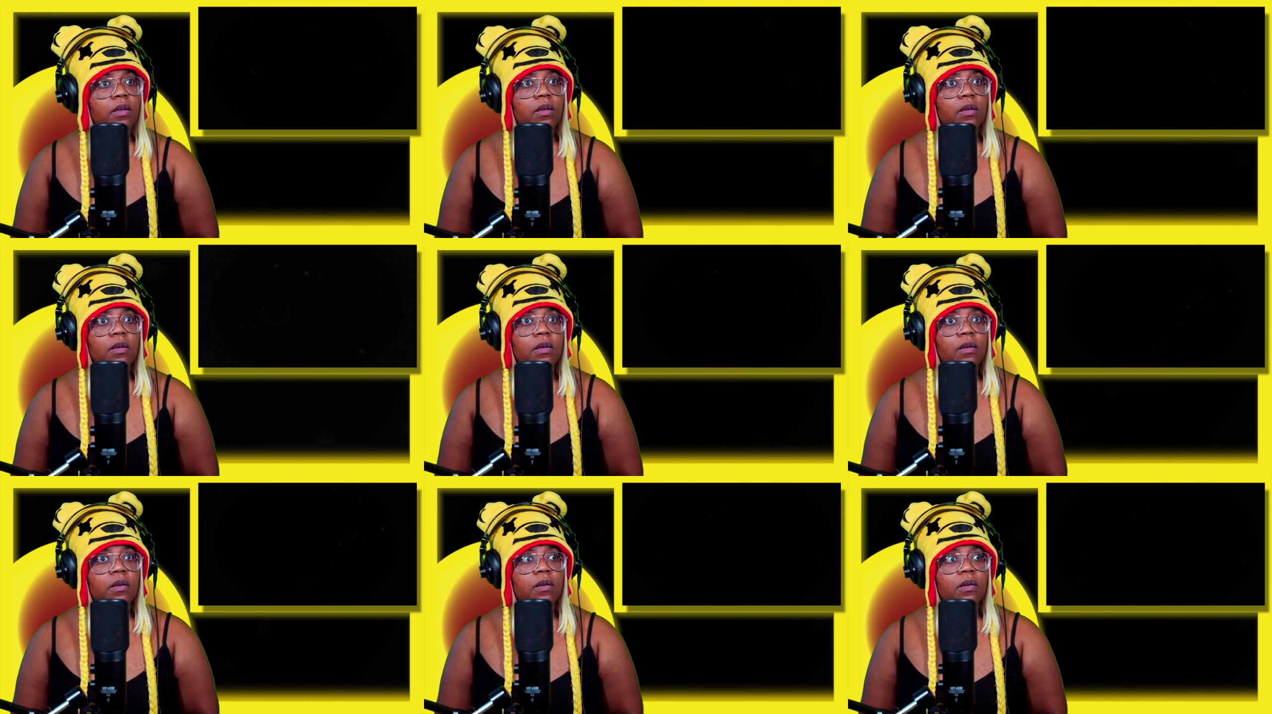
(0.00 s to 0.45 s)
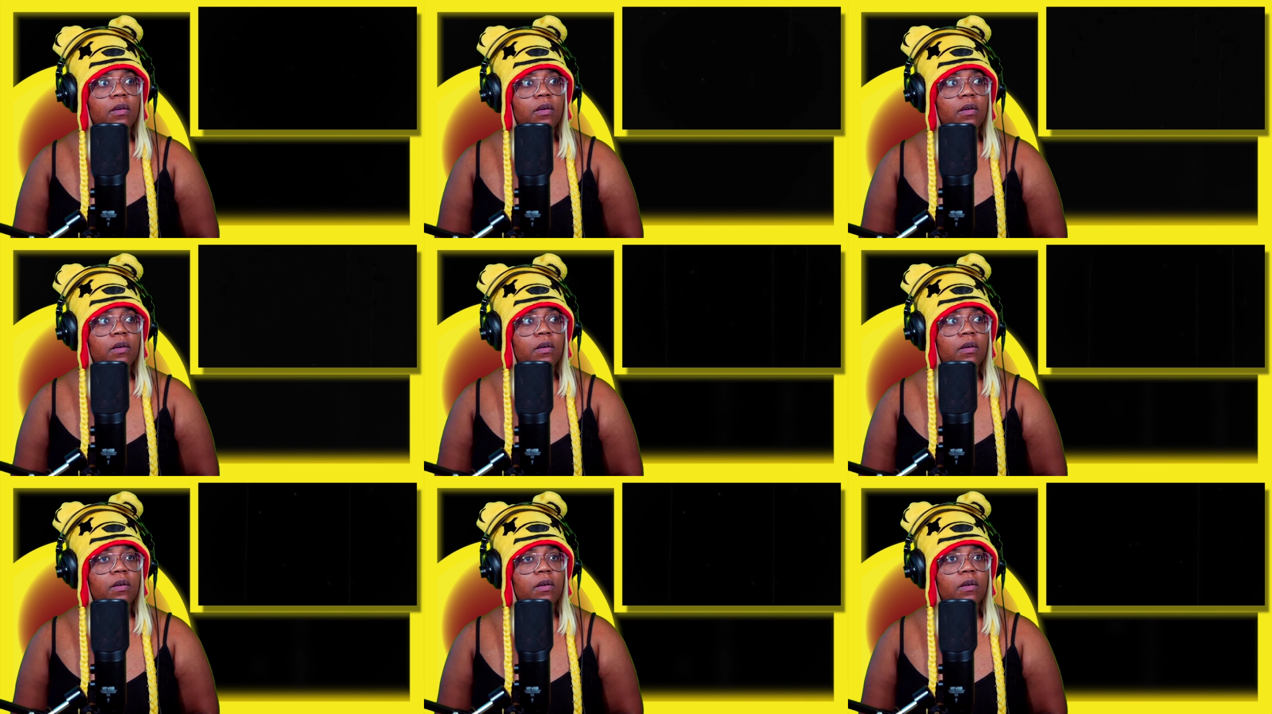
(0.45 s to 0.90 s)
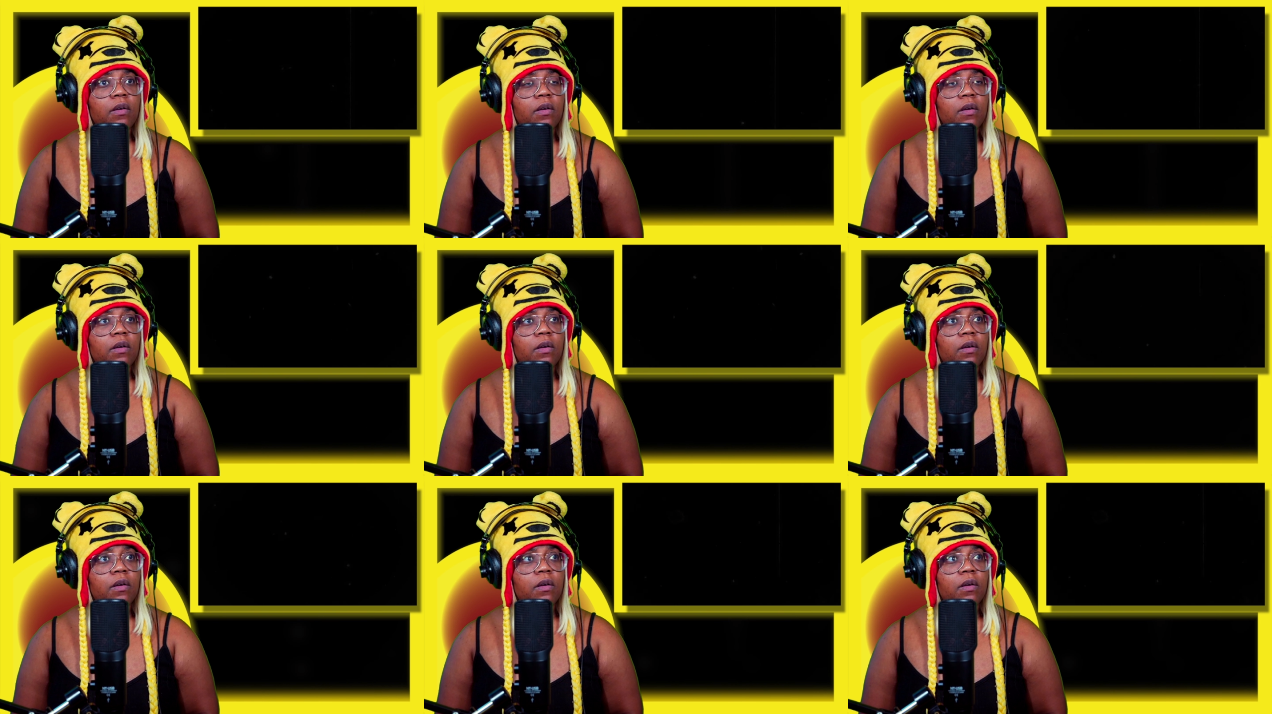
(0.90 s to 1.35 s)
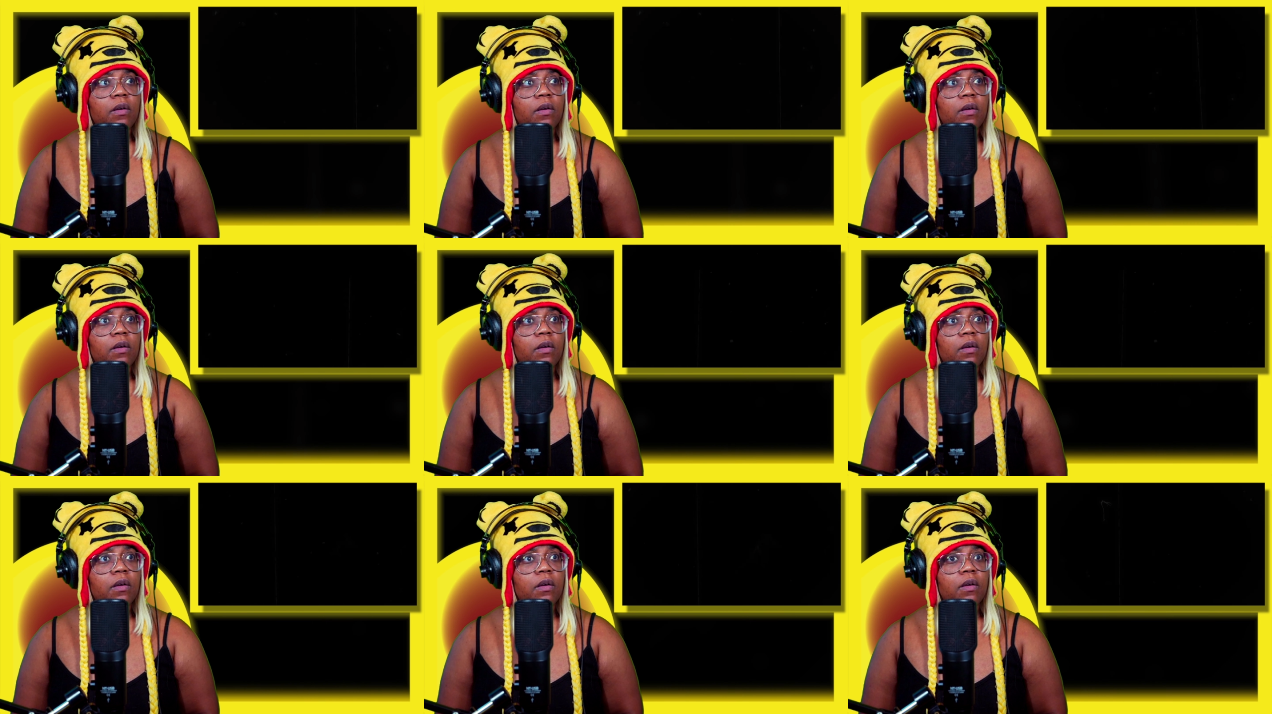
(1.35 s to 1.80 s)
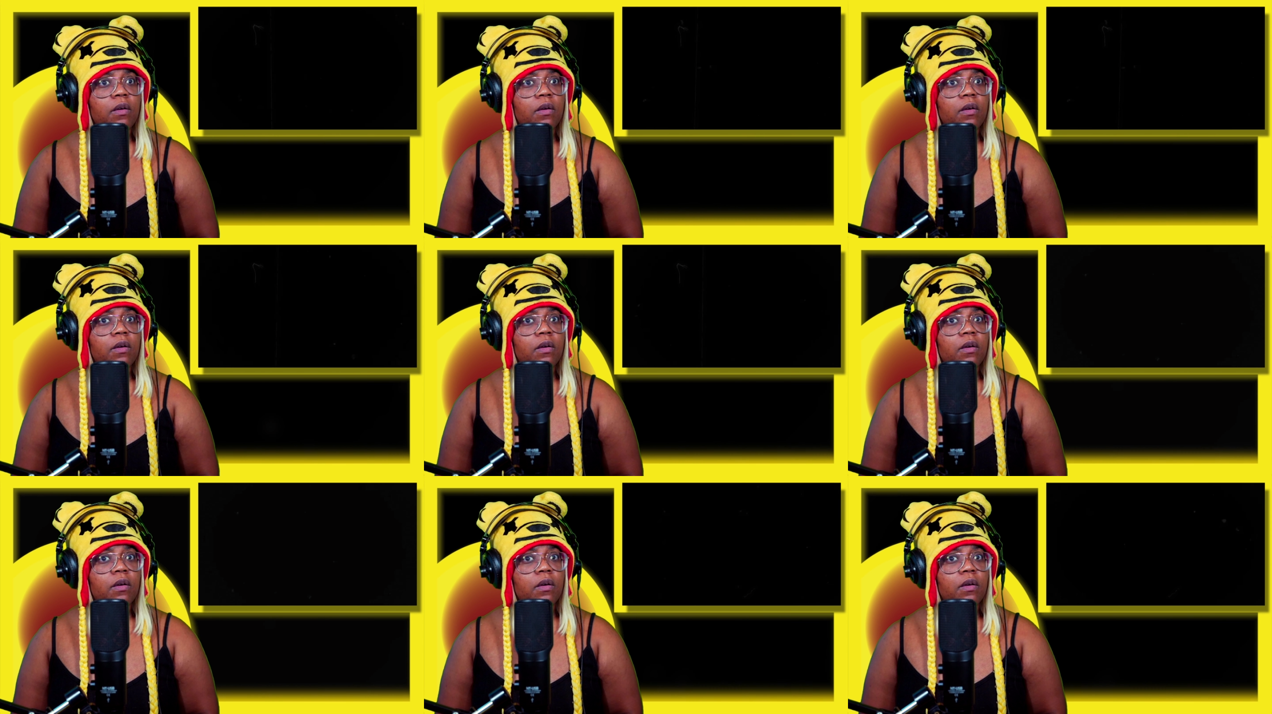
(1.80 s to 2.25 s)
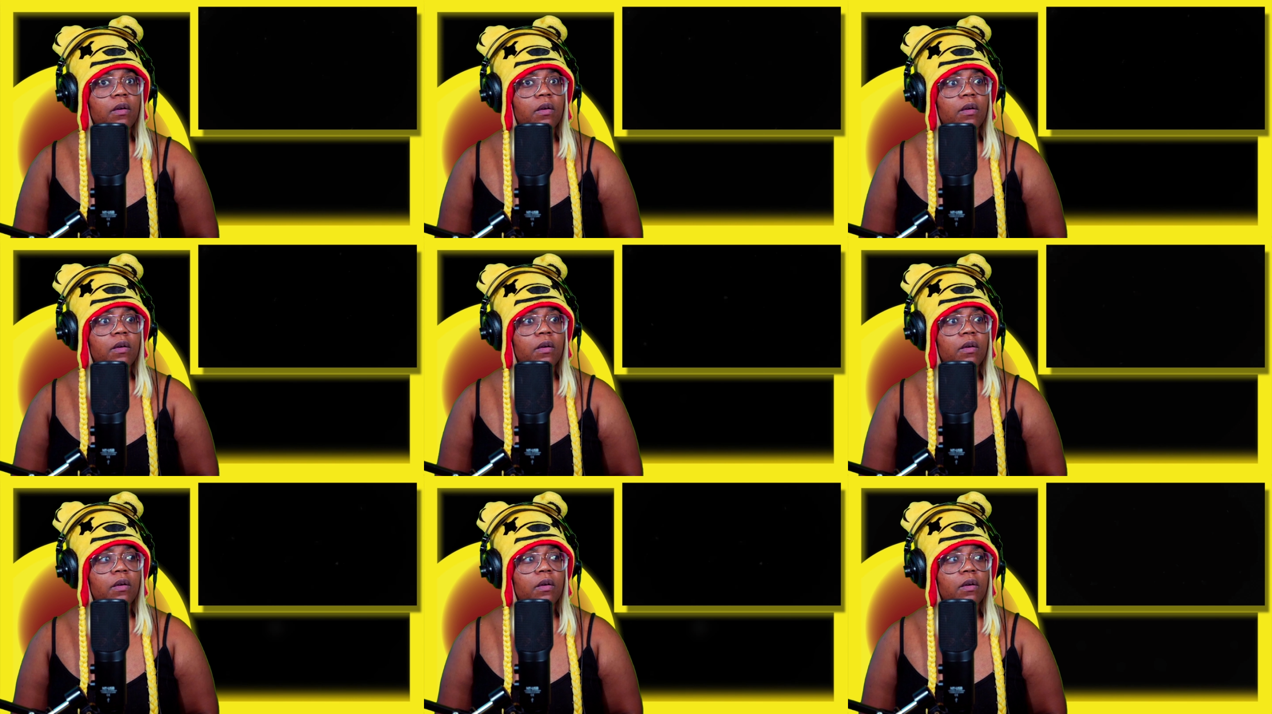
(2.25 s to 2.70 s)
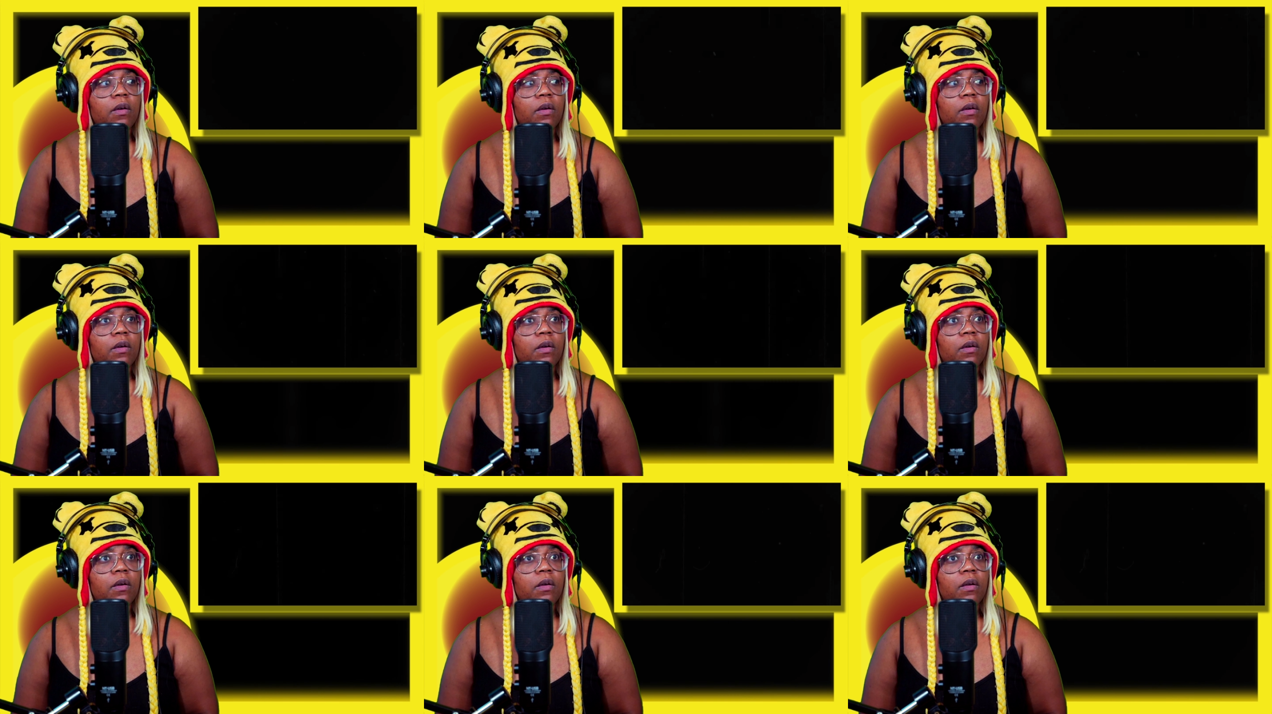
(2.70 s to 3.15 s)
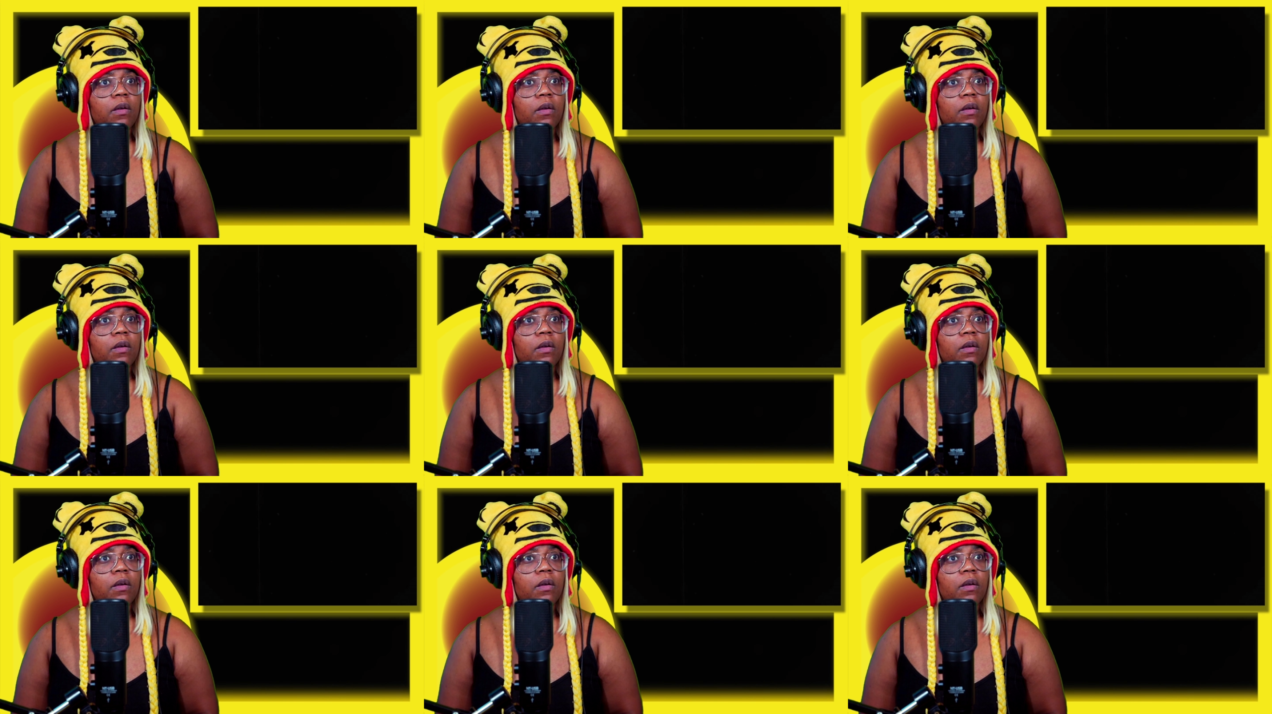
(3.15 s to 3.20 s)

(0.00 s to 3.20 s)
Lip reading: Nobody speaks.